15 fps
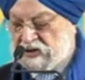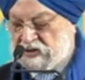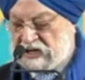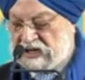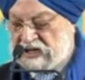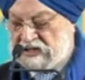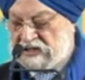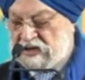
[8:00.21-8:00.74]

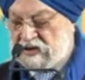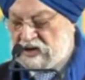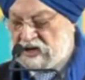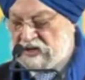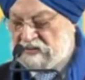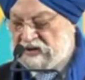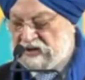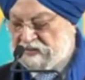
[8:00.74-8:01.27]
today the
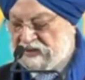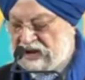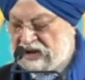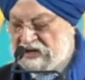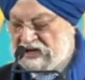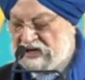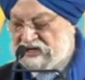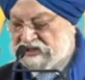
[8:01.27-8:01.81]
Honorable
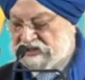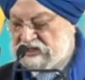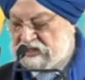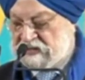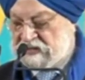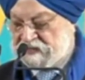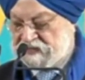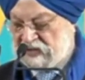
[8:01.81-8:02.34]
Prime
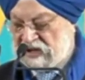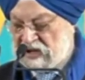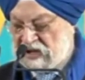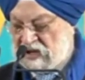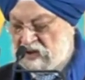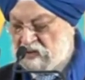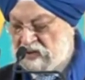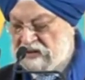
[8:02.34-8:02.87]
Minister
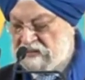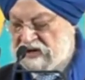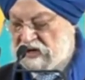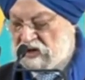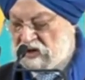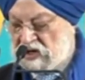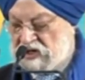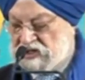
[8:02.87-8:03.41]
will be
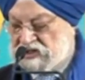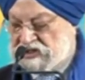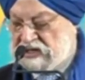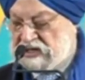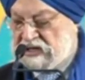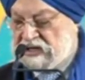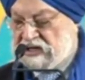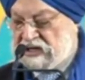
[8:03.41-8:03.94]

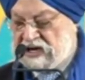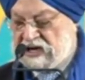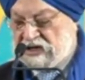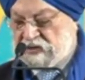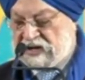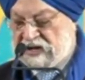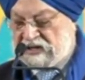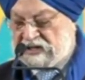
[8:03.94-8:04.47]
launching an
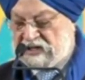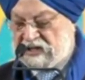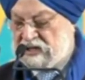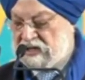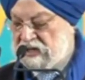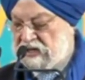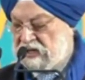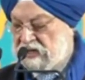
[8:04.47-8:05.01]
E20
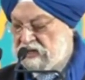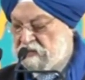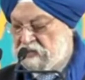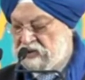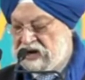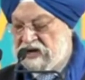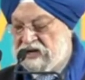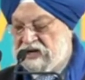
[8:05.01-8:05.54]

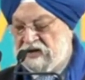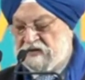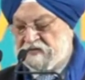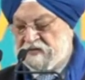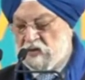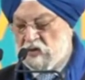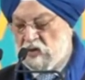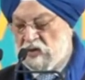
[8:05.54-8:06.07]
blended
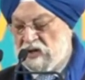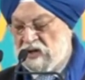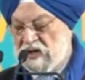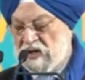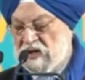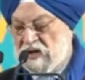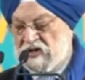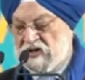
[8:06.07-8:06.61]
fuel
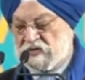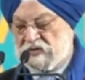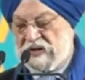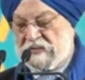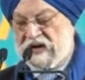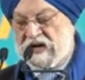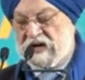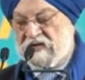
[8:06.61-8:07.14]
which
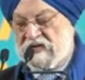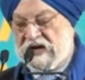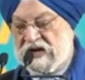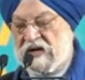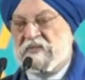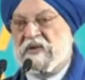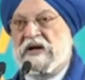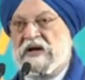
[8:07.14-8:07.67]
will be
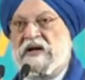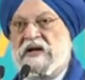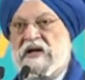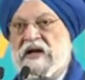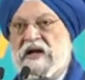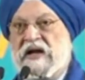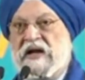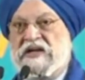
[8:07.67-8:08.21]
available
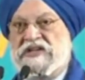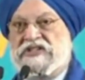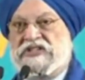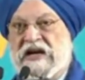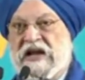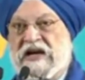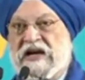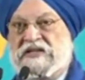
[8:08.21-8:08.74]
in
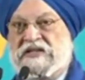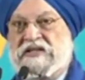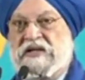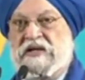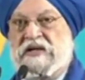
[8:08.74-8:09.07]
select